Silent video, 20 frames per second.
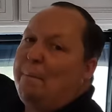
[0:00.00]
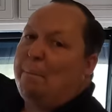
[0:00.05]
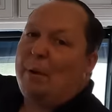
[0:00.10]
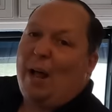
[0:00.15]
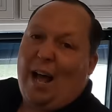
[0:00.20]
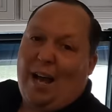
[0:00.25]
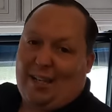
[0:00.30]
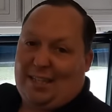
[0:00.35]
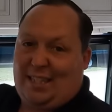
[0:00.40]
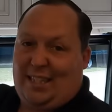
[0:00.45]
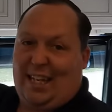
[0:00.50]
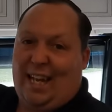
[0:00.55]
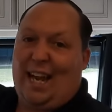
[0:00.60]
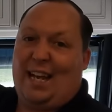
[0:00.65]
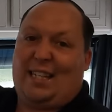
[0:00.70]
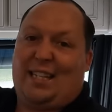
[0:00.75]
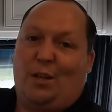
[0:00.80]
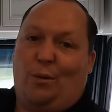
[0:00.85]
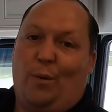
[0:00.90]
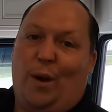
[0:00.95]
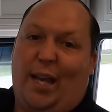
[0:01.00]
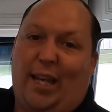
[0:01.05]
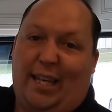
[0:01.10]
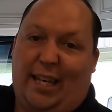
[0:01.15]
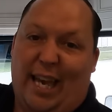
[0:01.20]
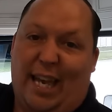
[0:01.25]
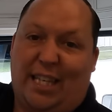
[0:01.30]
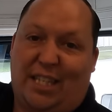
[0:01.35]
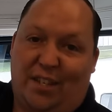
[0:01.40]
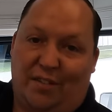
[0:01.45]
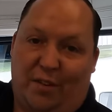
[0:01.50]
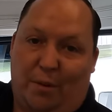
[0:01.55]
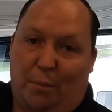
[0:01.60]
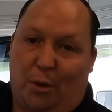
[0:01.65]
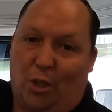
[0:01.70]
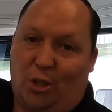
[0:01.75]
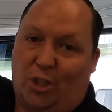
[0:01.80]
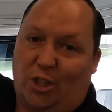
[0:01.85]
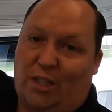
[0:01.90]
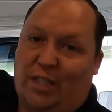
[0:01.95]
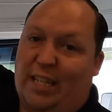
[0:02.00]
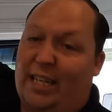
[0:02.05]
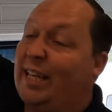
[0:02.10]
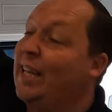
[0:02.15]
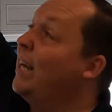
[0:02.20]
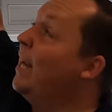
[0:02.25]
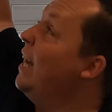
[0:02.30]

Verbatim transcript: it blocks the exit way in case of an emergency.